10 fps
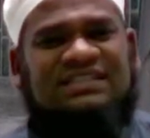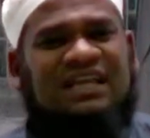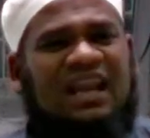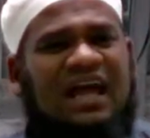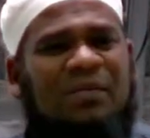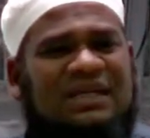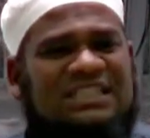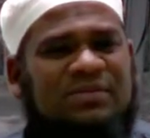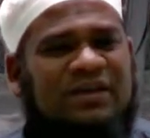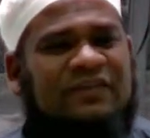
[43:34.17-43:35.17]
what
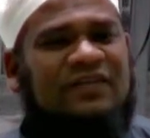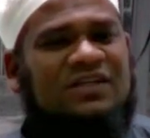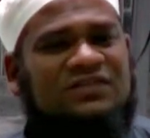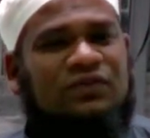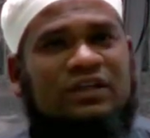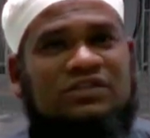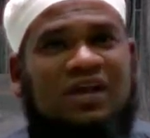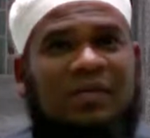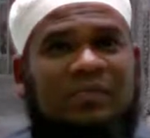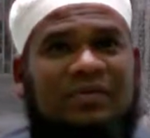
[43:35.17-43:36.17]
salah must he make first? For
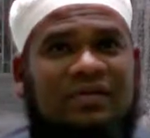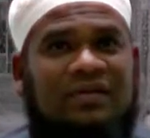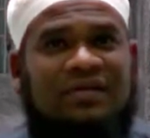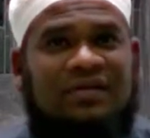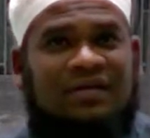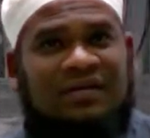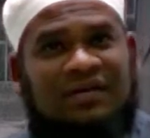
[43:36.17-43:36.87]
example,